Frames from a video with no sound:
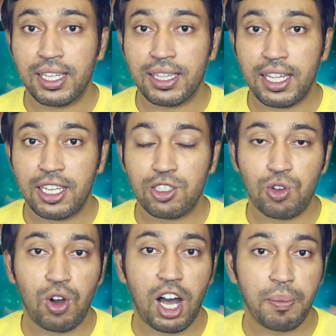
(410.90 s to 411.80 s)
there is
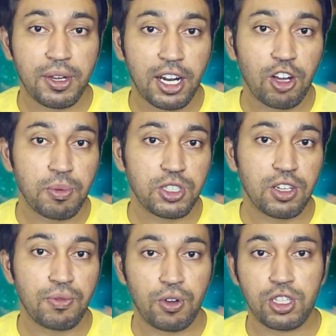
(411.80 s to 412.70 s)
no upgrade
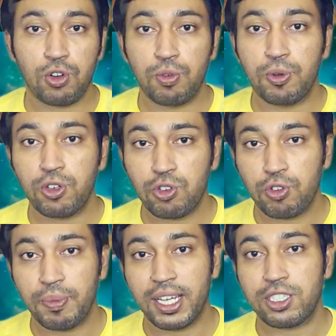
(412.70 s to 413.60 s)
option for the
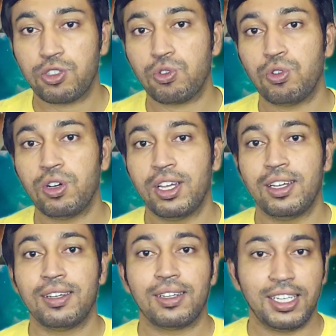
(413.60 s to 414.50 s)
Ubuntu based to
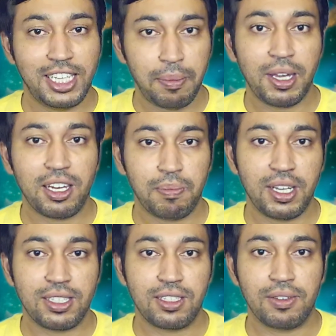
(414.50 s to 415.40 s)
Debian
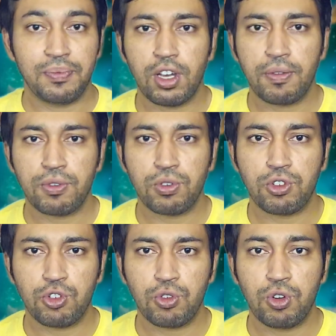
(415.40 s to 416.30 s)
based. You have
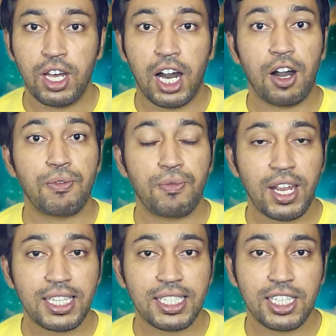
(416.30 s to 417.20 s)
to do a
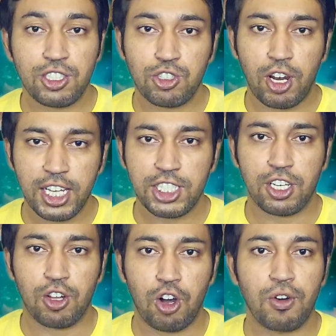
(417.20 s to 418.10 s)
fresh
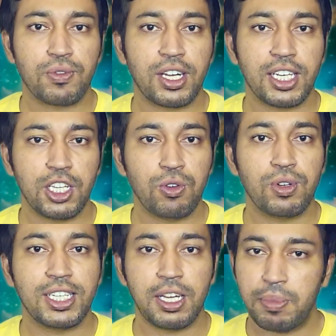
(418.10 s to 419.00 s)
installation of the
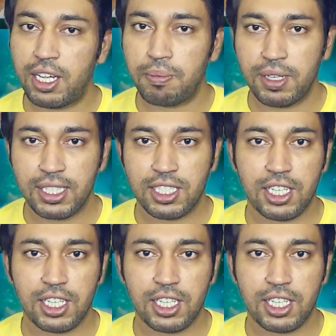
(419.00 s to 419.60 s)
new Debian based